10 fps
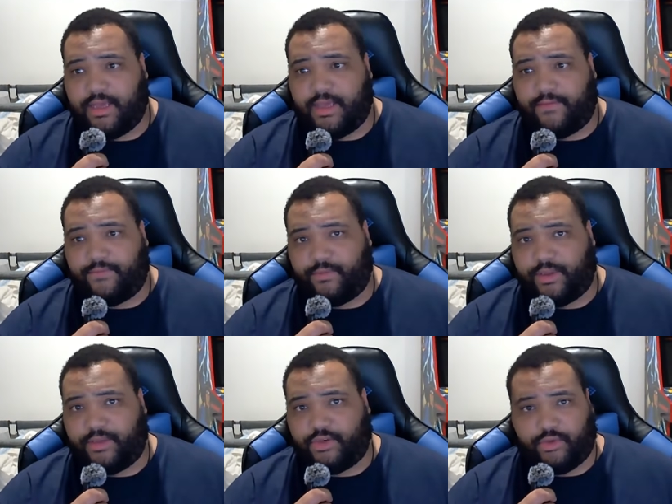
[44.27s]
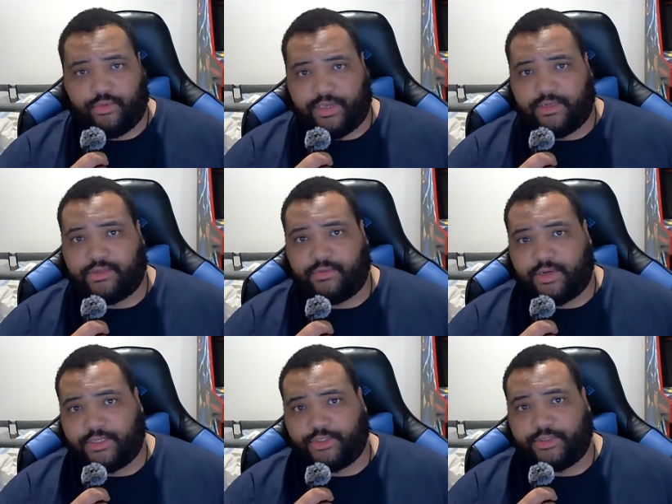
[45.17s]
if we do get to
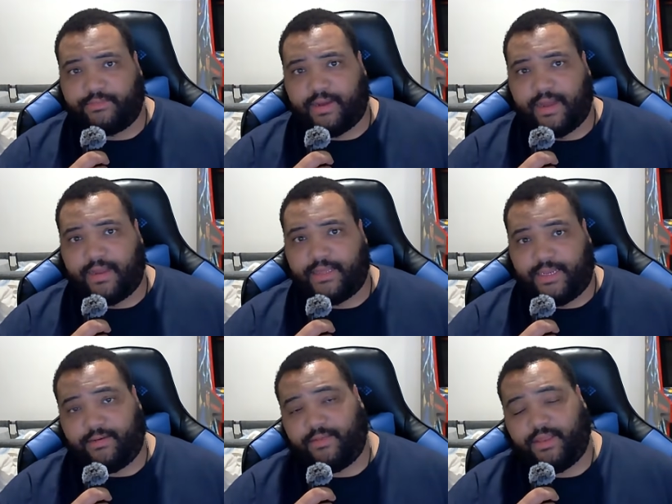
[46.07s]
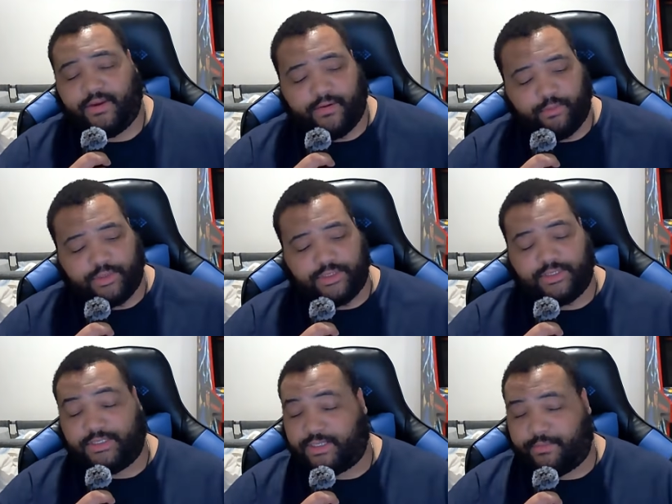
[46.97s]
100 by the end of the year, which
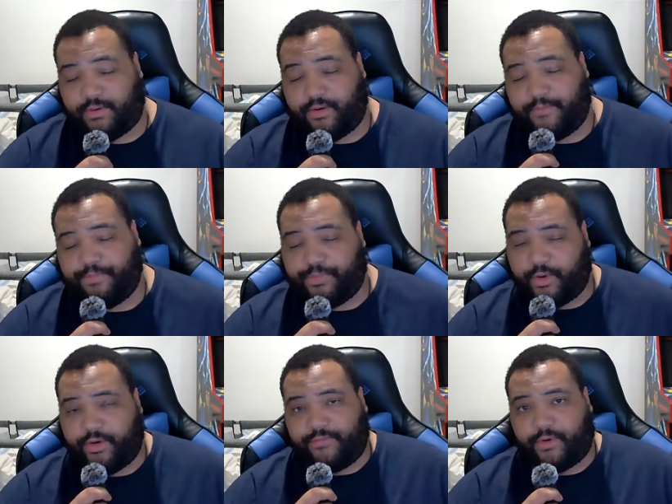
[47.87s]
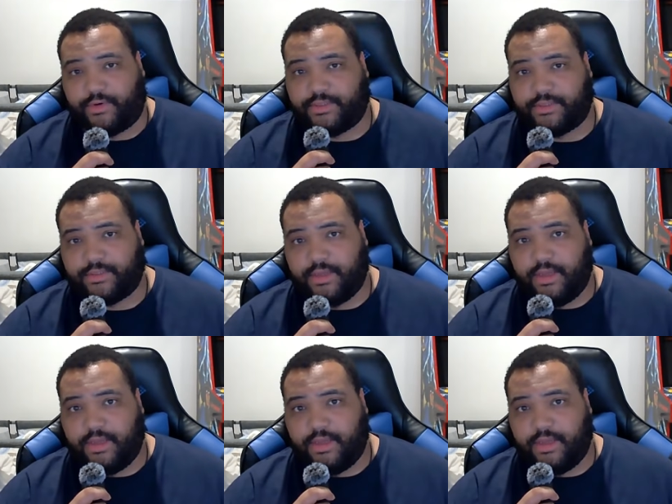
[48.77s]
is December 31st,